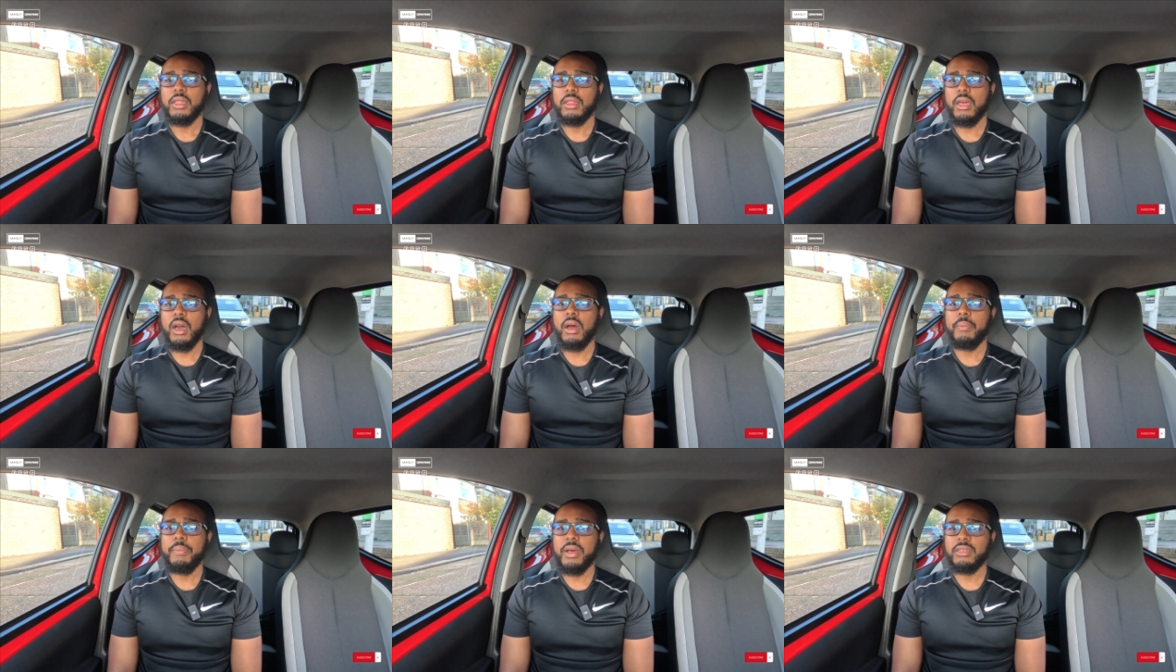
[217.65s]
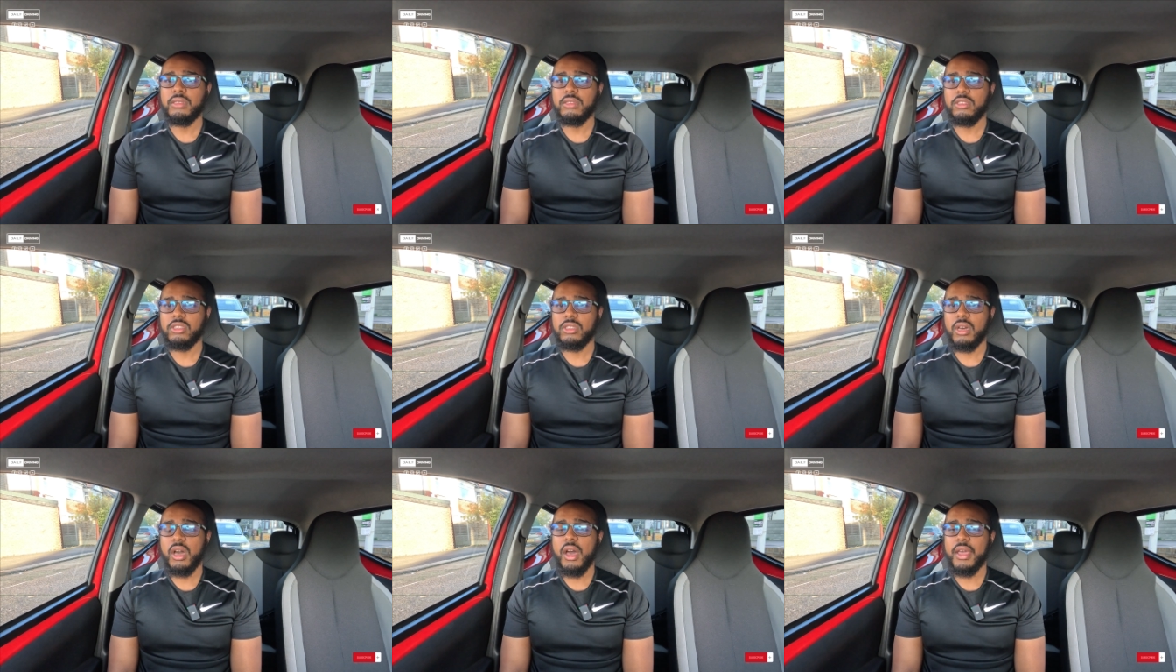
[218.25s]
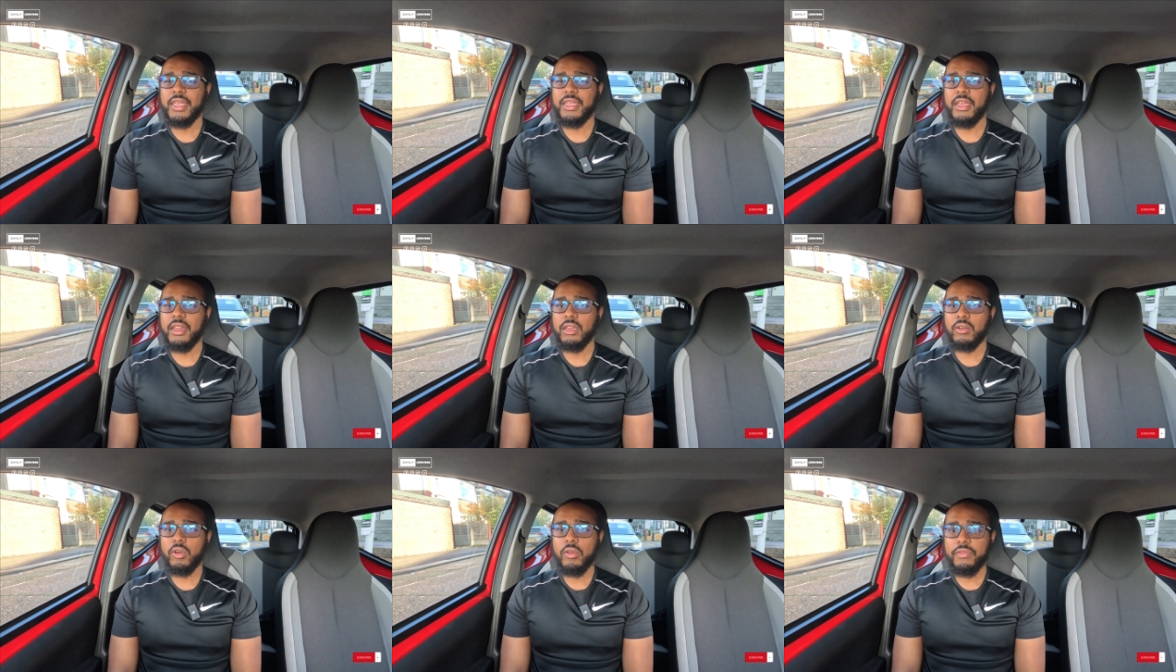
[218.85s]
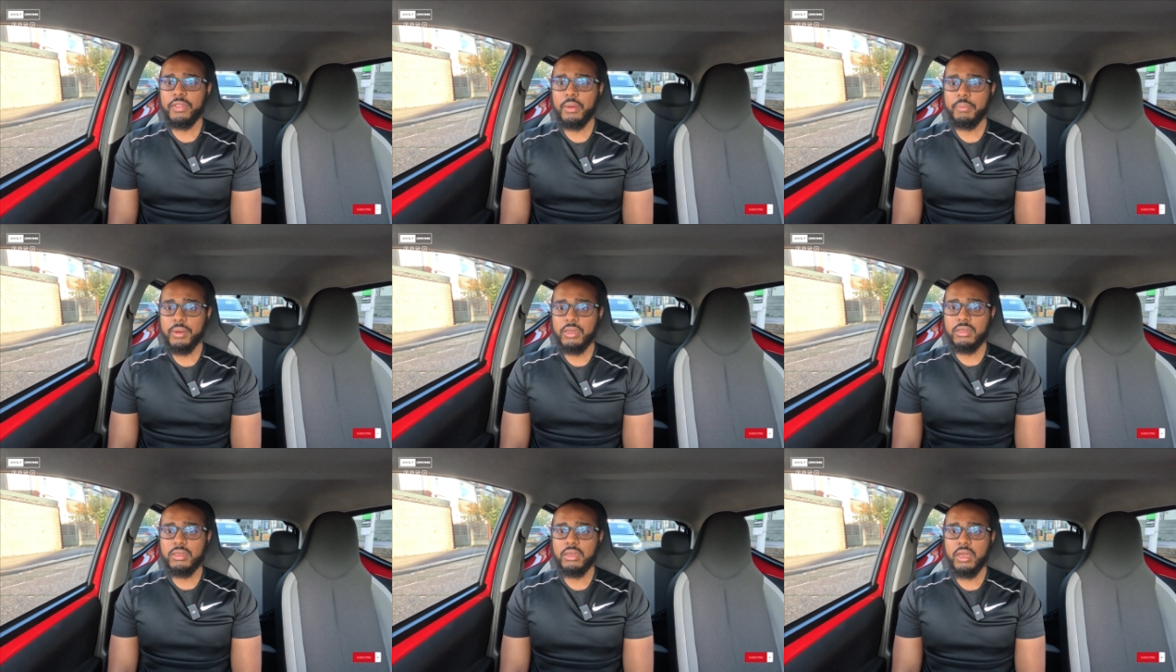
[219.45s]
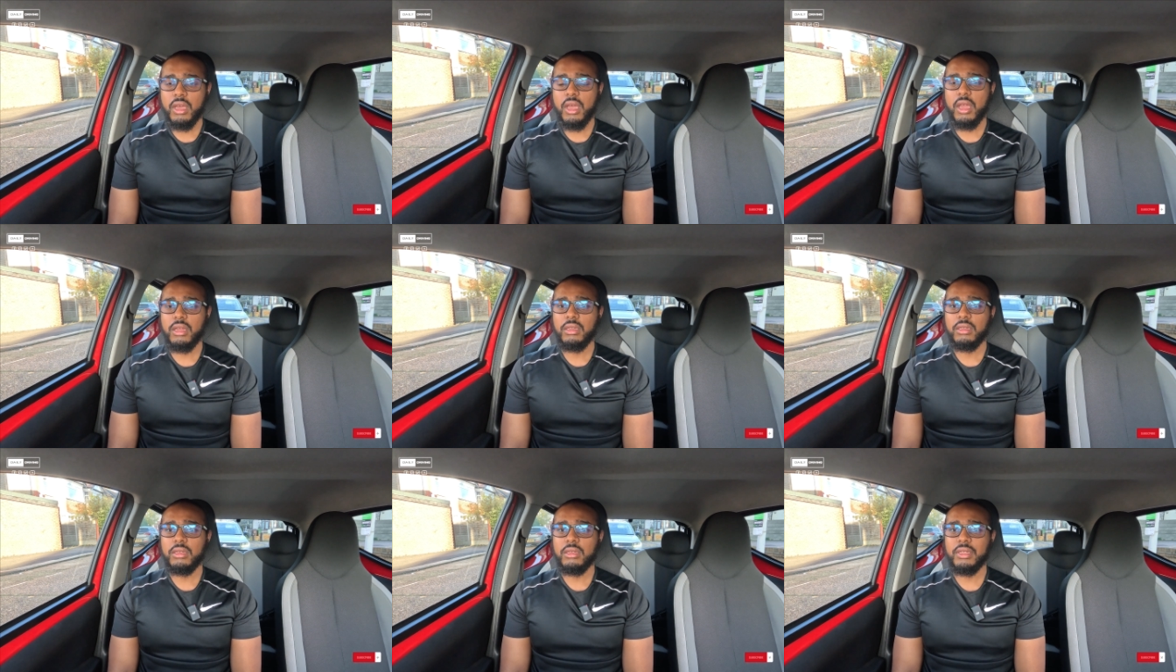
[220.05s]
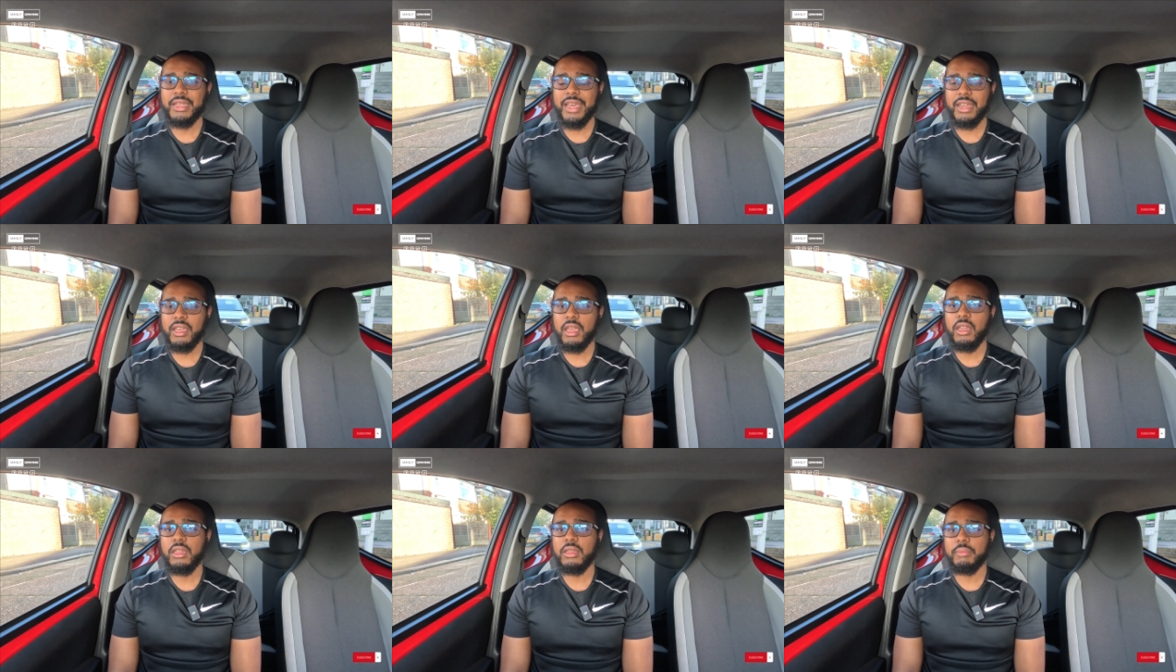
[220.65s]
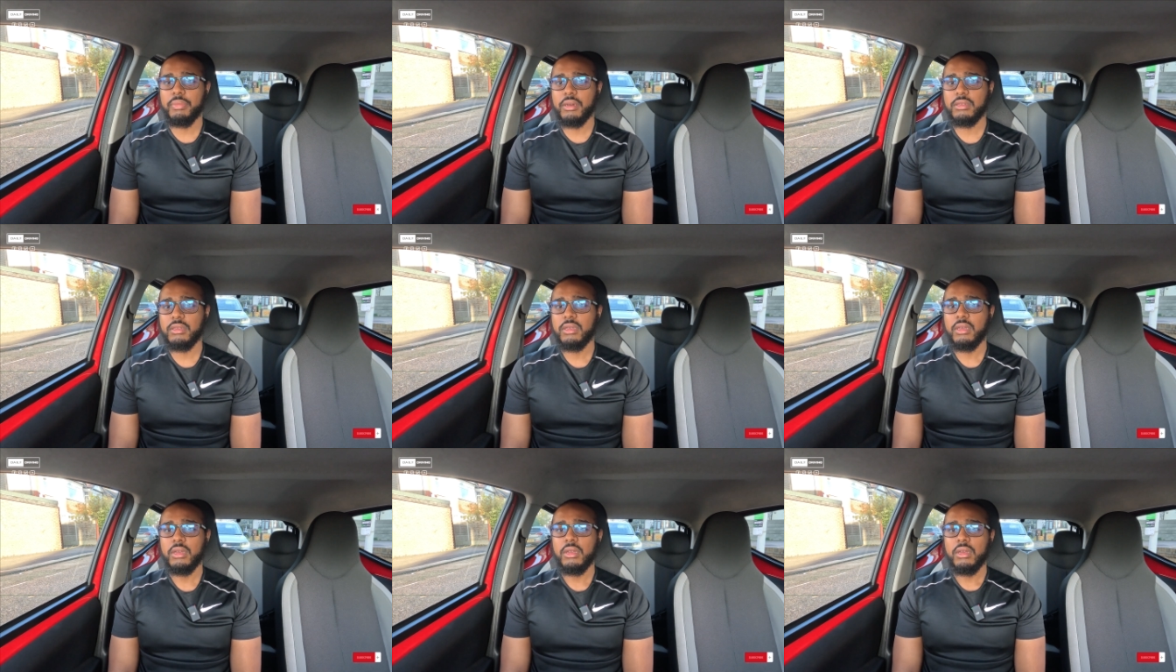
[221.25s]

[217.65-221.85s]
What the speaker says: there are passengers that are getting off the bus and getting in the bus,